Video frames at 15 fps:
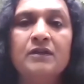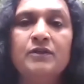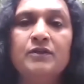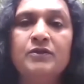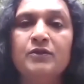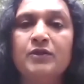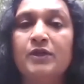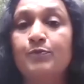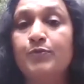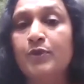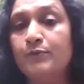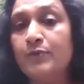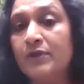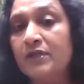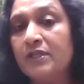during mm-hmm.
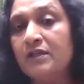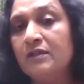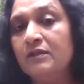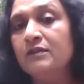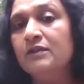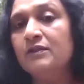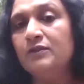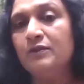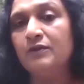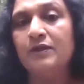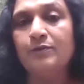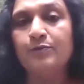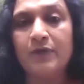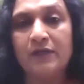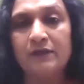puberty, during
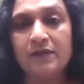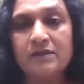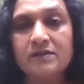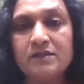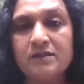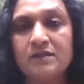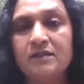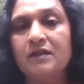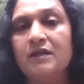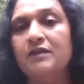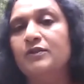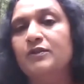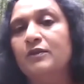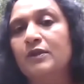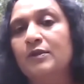pregnancy, and
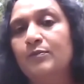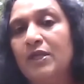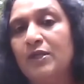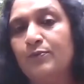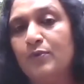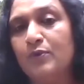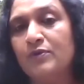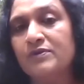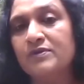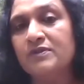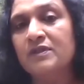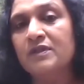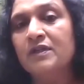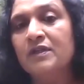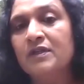during menopause.
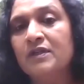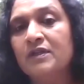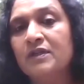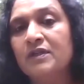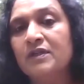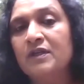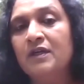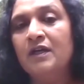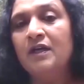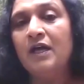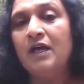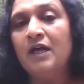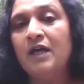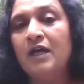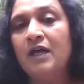
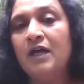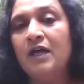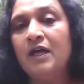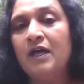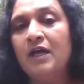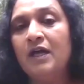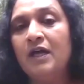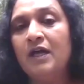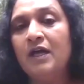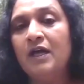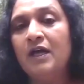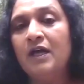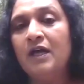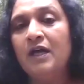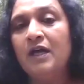And those
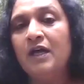extra